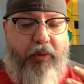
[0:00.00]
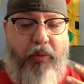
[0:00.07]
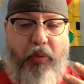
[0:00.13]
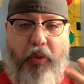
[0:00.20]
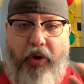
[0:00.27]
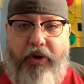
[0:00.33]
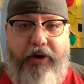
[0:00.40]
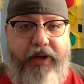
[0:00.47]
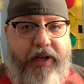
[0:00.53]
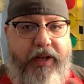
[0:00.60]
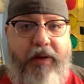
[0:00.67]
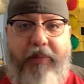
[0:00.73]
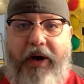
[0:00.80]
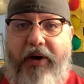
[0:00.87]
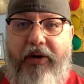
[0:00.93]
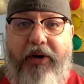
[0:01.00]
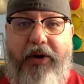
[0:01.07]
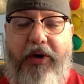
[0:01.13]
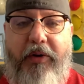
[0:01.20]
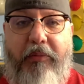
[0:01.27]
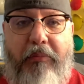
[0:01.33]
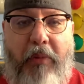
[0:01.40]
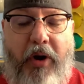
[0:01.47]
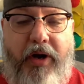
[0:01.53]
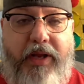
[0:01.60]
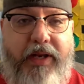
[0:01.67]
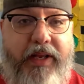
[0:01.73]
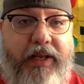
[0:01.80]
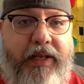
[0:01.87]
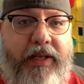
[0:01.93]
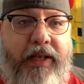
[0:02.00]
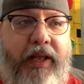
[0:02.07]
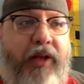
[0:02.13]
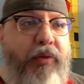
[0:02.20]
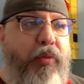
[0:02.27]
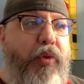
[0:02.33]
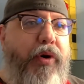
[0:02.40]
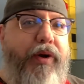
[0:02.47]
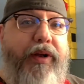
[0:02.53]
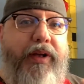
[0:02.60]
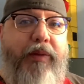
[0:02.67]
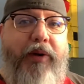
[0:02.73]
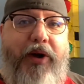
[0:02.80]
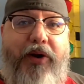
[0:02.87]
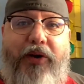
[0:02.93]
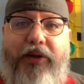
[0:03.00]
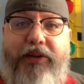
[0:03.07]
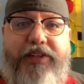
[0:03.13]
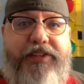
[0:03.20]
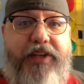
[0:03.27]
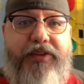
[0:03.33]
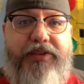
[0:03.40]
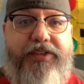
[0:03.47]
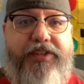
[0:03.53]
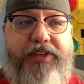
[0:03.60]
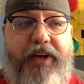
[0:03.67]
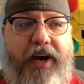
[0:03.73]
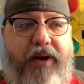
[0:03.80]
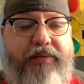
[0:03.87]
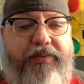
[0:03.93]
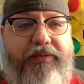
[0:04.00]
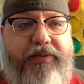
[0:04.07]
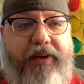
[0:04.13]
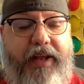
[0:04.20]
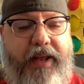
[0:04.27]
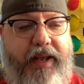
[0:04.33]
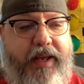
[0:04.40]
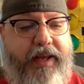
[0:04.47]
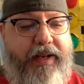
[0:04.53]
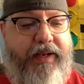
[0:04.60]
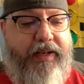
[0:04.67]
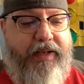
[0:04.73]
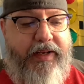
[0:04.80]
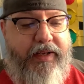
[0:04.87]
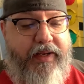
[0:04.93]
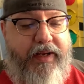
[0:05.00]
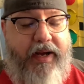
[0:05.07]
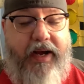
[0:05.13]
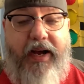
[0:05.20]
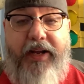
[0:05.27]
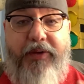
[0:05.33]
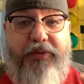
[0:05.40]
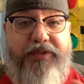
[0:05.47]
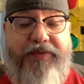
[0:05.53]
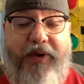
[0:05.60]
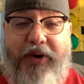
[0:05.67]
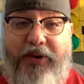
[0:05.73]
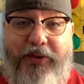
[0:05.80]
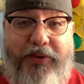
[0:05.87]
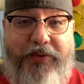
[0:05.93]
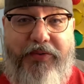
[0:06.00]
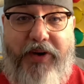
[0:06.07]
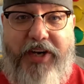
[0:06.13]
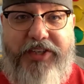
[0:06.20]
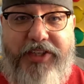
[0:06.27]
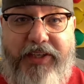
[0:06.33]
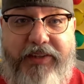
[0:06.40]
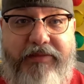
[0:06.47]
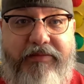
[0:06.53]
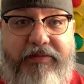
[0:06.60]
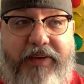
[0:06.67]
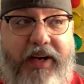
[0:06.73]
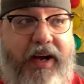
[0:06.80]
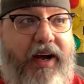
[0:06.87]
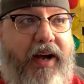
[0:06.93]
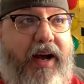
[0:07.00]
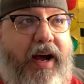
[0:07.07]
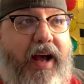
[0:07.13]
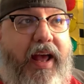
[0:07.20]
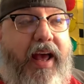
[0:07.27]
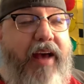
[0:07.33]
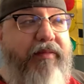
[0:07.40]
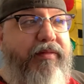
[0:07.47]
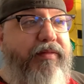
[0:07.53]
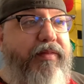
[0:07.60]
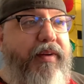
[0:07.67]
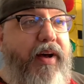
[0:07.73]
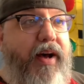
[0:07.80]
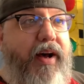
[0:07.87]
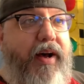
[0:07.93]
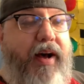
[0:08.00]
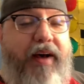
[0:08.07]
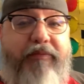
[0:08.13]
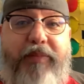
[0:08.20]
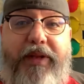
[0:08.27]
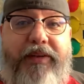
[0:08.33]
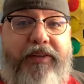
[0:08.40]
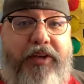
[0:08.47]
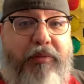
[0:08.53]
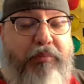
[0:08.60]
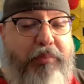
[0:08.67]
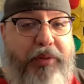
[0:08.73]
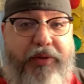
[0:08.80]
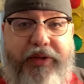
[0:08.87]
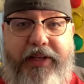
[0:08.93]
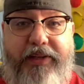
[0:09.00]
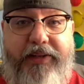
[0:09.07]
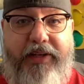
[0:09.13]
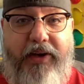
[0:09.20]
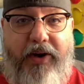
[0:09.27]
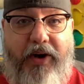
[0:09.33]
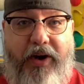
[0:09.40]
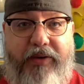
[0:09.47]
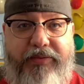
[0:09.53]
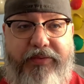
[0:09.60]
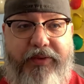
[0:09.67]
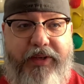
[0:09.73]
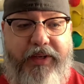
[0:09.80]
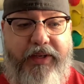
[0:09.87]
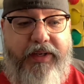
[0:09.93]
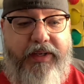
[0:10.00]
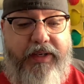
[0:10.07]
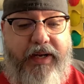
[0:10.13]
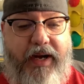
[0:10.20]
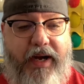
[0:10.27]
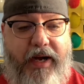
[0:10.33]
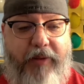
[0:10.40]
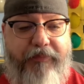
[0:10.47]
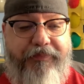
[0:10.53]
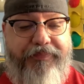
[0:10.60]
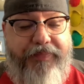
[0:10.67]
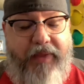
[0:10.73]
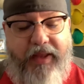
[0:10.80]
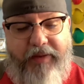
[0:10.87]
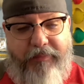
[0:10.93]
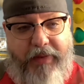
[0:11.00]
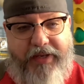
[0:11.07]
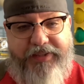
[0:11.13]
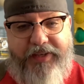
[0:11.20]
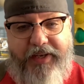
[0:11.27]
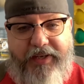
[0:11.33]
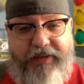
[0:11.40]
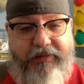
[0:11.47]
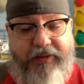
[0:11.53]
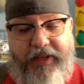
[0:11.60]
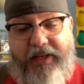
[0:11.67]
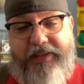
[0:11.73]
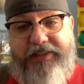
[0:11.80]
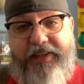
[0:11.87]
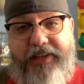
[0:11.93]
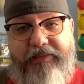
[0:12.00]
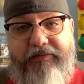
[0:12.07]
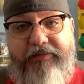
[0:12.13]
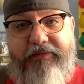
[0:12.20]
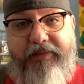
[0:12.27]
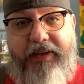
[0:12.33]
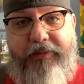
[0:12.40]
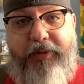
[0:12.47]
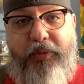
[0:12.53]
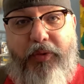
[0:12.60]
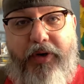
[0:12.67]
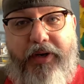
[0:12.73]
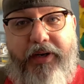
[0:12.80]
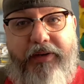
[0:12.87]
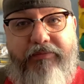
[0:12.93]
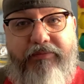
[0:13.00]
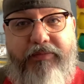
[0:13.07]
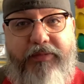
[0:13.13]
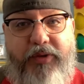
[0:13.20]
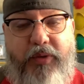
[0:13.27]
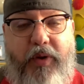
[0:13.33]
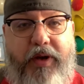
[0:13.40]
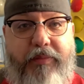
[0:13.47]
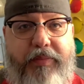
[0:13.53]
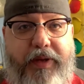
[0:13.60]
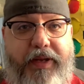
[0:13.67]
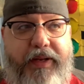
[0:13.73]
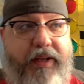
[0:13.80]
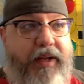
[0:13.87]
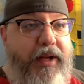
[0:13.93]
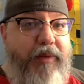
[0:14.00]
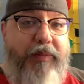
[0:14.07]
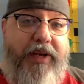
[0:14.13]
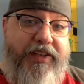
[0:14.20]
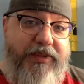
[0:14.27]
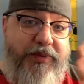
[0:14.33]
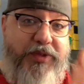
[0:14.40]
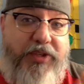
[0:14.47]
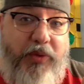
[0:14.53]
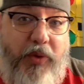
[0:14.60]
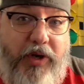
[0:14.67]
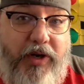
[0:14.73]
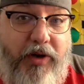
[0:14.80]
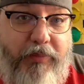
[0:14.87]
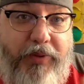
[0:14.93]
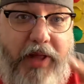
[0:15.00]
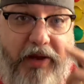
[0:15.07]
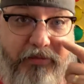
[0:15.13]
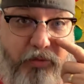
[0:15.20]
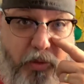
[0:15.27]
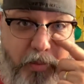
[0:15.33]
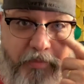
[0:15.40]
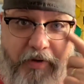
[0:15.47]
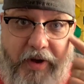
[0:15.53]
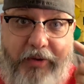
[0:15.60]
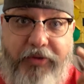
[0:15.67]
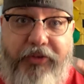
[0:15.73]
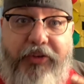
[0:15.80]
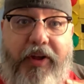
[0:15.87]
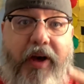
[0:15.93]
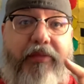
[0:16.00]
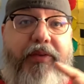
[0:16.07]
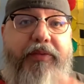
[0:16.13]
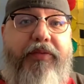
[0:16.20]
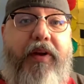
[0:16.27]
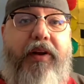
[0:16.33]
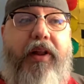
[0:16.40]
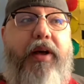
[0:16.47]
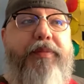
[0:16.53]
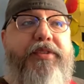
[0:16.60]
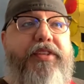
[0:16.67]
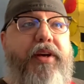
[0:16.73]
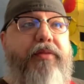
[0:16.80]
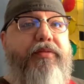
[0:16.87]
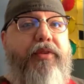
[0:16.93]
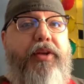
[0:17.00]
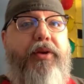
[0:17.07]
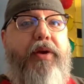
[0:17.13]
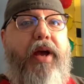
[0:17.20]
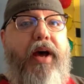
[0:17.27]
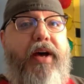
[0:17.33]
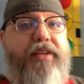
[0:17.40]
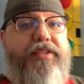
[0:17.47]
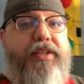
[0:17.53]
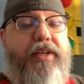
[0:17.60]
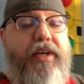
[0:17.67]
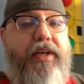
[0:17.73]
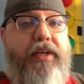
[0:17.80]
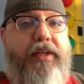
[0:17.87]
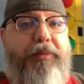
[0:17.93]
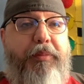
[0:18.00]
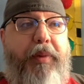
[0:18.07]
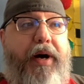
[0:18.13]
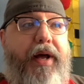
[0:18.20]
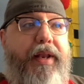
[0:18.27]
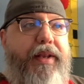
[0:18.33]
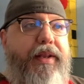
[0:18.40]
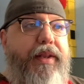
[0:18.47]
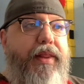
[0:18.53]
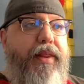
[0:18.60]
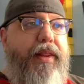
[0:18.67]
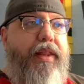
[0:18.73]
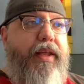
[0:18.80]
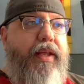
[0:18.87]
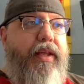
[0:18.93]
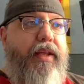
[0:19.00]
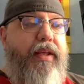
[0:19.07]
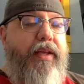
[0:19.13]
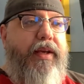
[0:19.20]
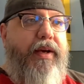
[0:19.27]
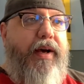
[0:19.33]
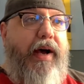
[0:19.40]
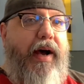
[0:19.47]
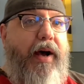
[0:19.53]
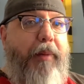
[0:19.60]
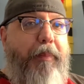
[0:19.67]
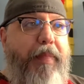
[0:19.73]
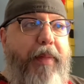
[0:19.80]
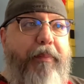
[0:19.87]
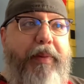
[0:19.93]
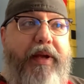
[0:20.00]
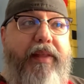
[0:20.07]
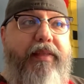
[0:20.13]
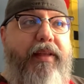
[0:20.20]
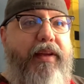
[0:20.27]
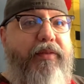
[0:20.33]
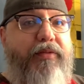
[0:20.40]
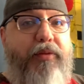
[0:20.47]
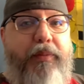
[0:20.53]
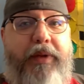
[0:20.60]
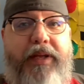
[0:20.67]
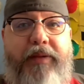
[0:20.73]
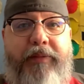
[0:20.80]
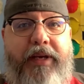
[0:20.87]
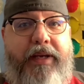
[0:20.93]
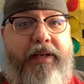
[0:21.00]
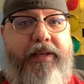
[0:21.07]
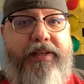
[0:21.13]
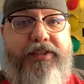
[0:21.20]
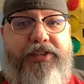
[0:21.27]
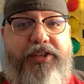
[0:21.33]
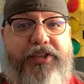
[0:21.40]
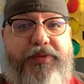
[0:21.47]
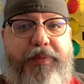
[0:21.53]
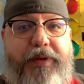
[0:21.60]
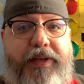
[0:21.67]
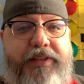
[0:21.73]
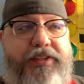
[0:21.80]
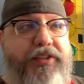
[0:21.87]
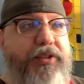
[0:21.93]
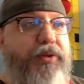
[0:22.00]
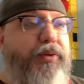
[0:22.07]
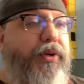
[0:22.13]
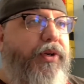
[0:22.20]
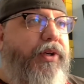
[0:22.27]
worrying about marketing and worrying about all this other stuff. And it was very refreshing. I've been completely off. And like I said, I've been working quite a bit because I'm still working on platform funnel stuff and funnel hub stuff for you guys. But the big thing for me, man, has just been to